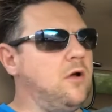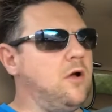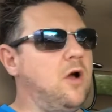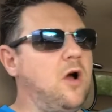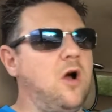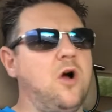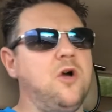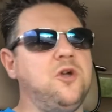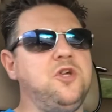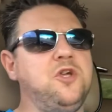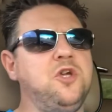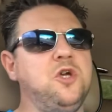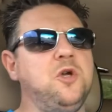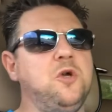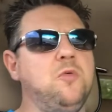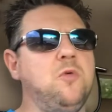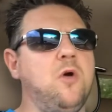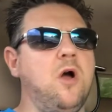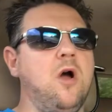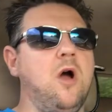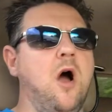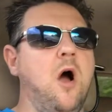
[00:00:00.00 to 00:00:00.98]
Are you
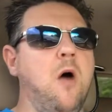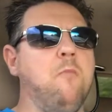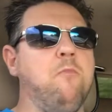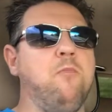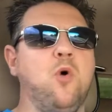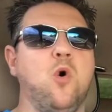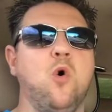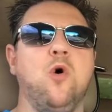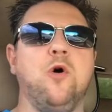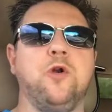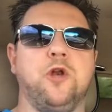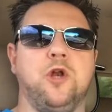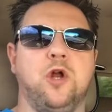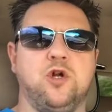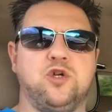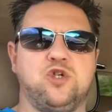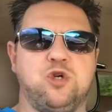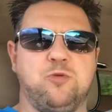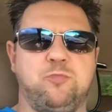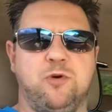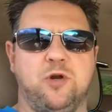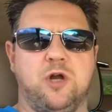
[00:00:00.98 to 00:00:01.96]
born an
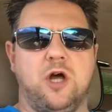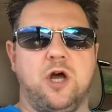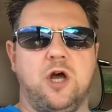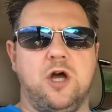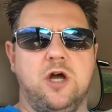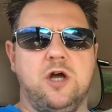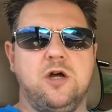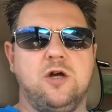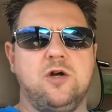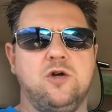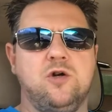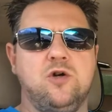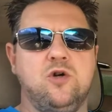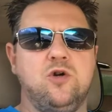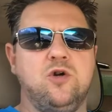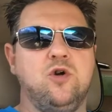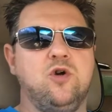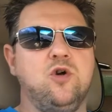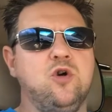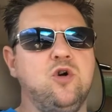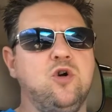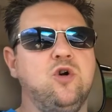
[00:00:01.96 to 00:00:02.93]
entrepreneur,
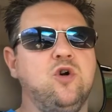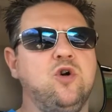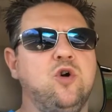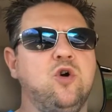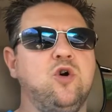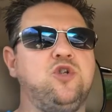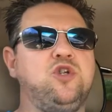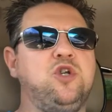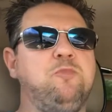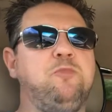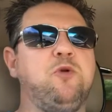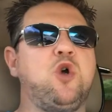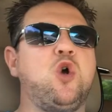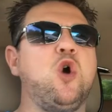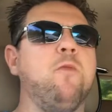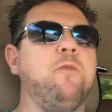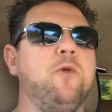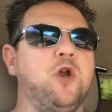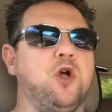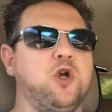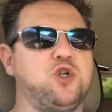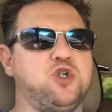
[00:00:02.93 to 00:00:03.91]
or do you
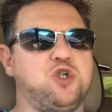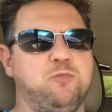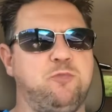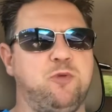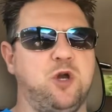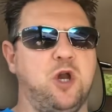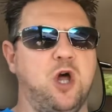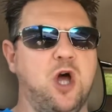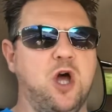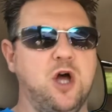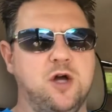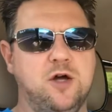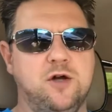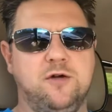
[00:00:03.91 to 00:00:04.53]
become an entrepreneur?